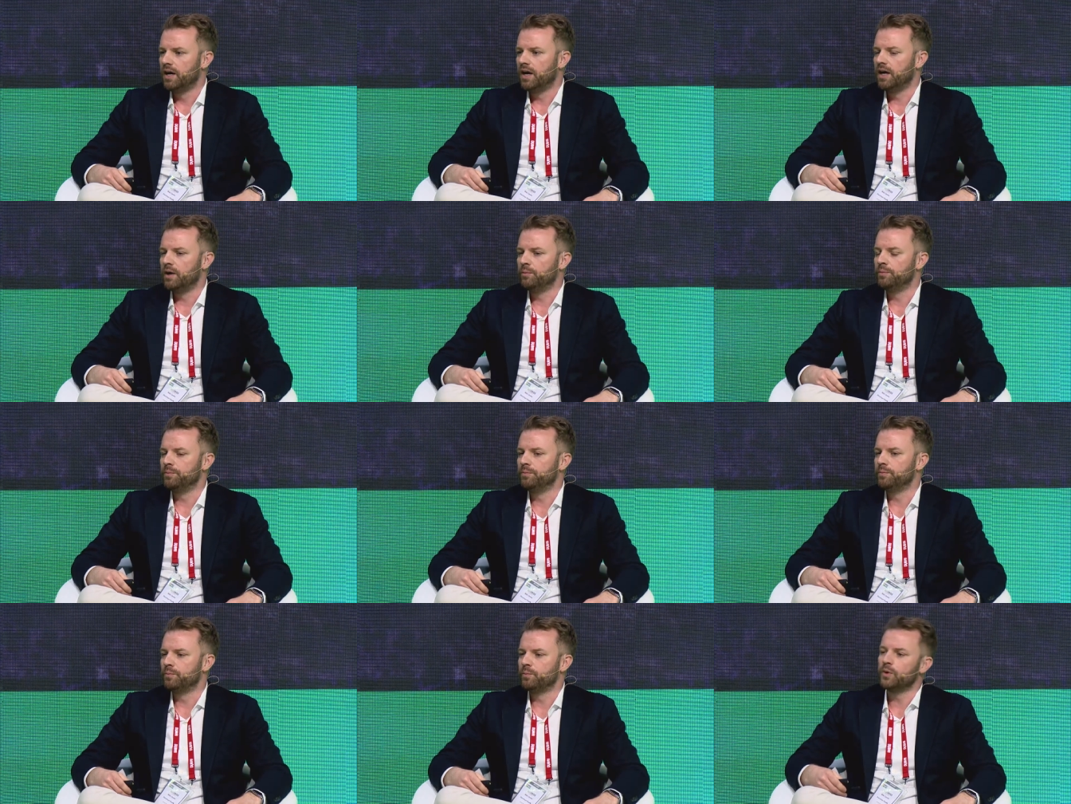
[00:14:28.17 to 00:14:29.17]
um,
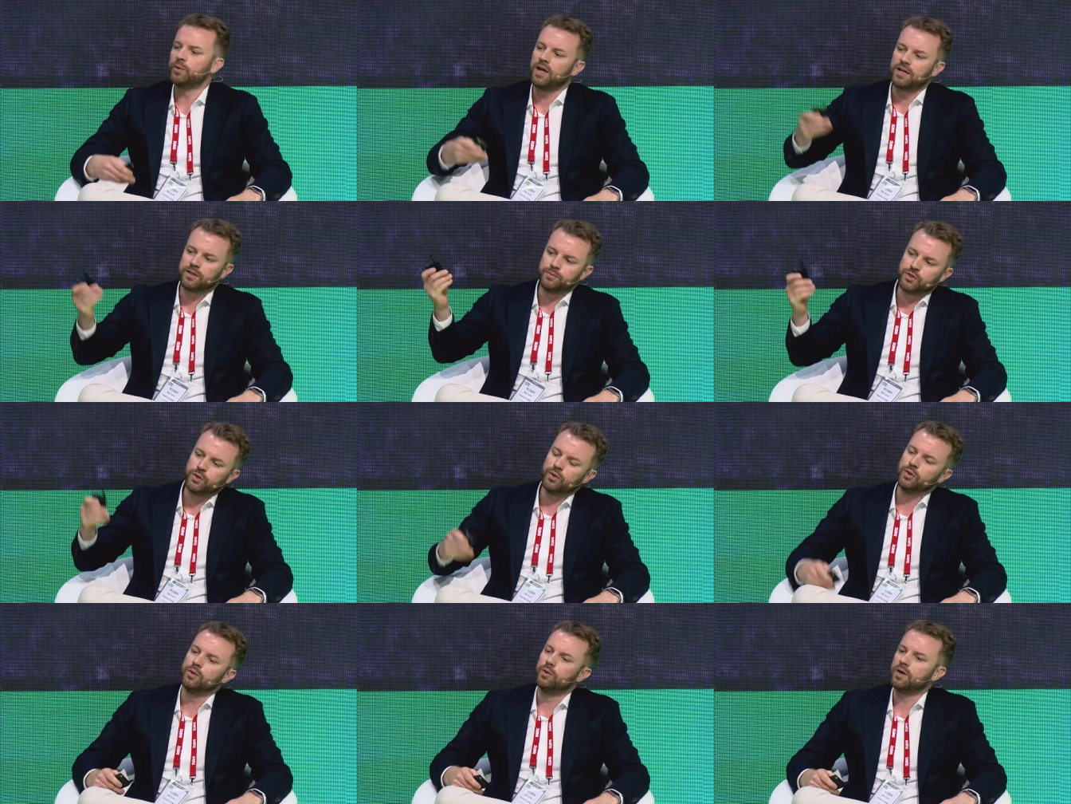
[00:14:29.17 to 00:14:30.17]
we would like them
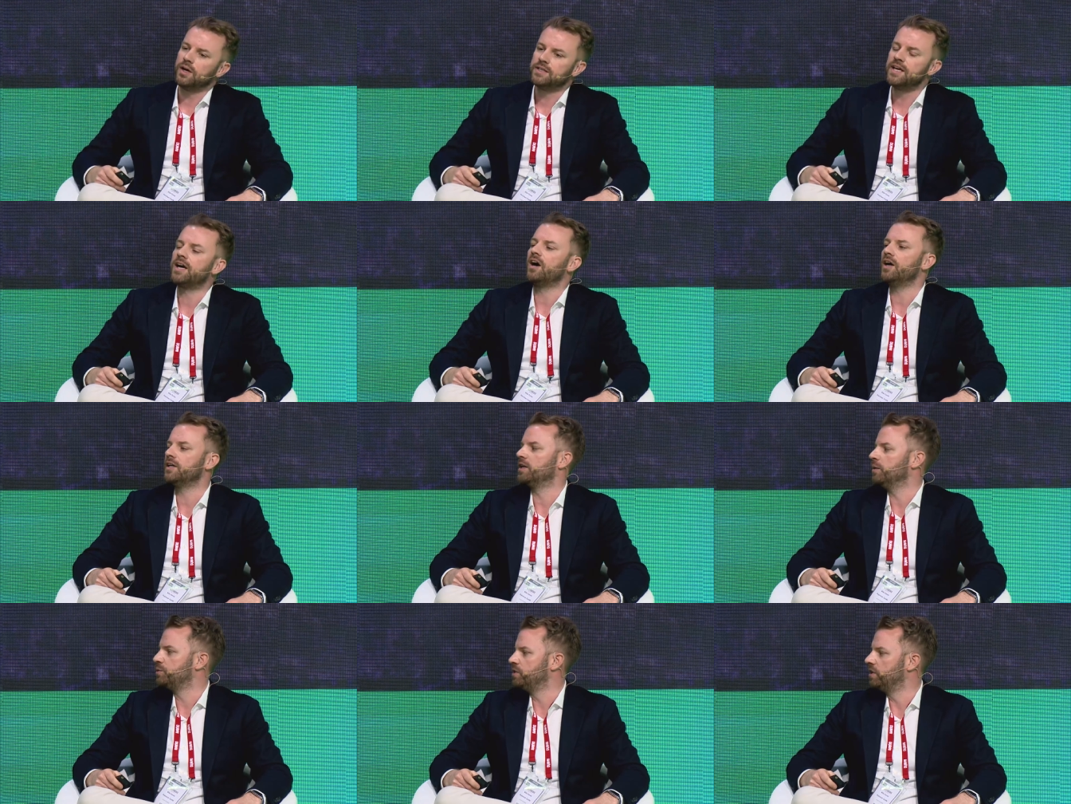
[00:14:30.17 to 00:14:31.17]
to take a hike
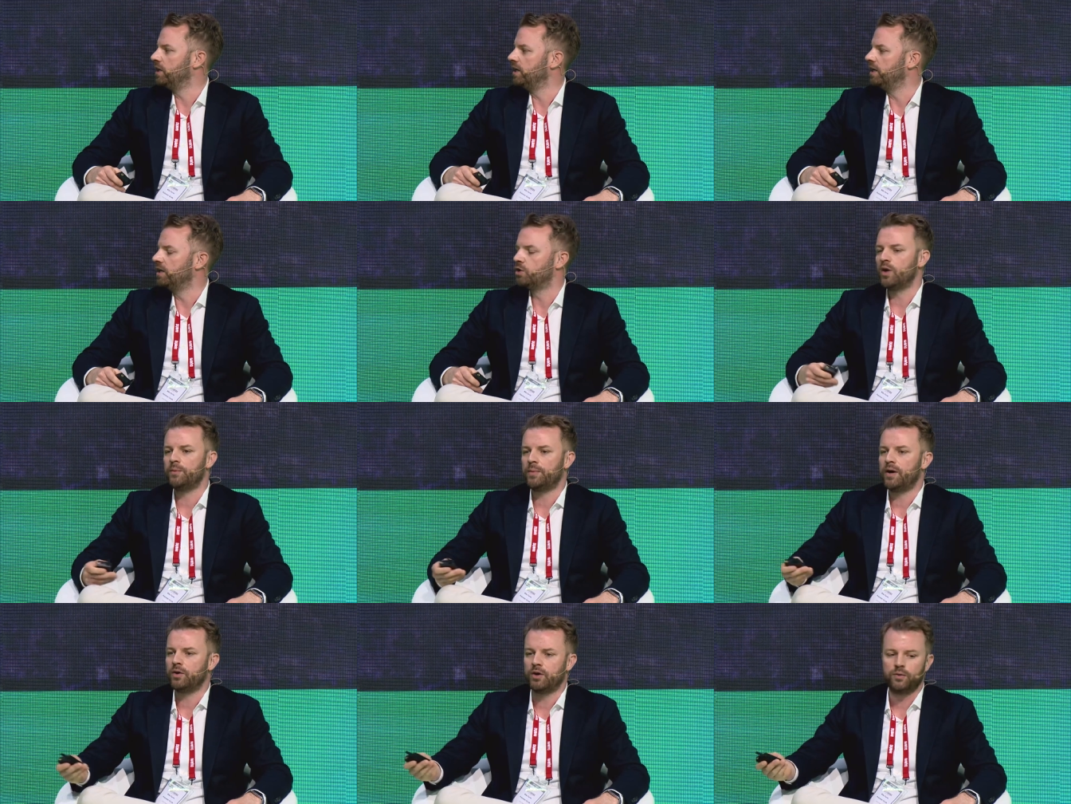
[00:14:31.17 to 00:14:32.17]
up to the Great
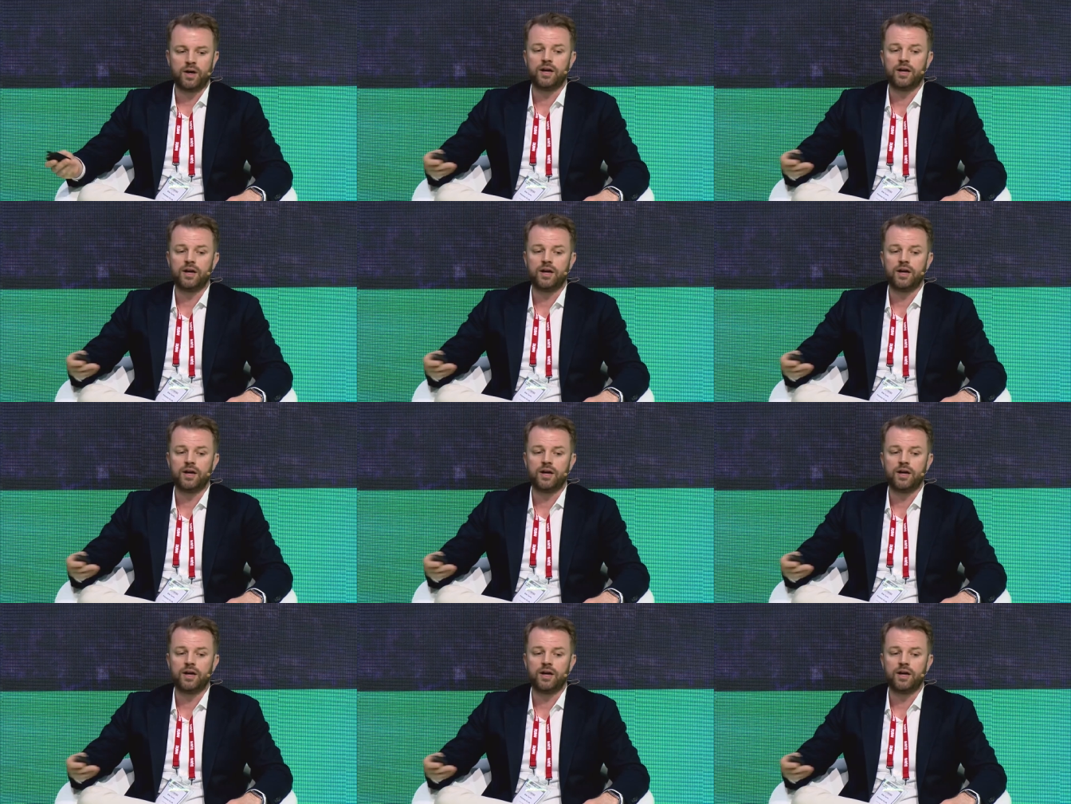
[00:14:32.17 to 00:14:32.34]
Barrier,